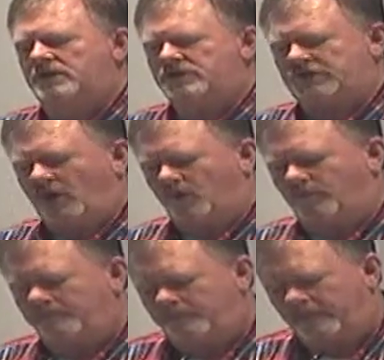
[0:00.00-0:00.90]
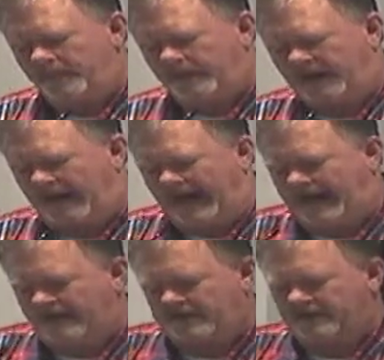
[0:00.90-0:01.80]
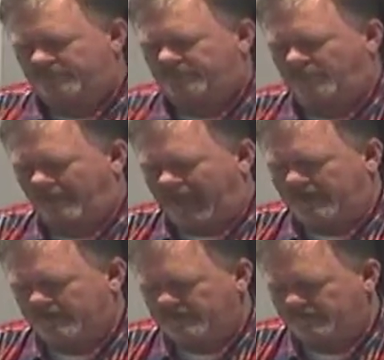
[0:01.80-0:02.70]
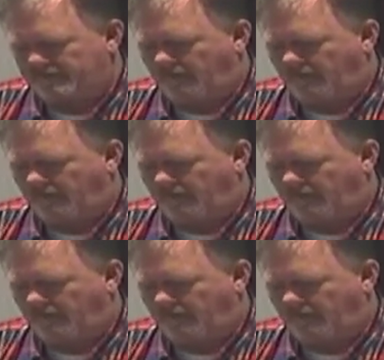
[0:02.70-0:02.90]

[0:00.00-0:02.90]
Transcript: So I from that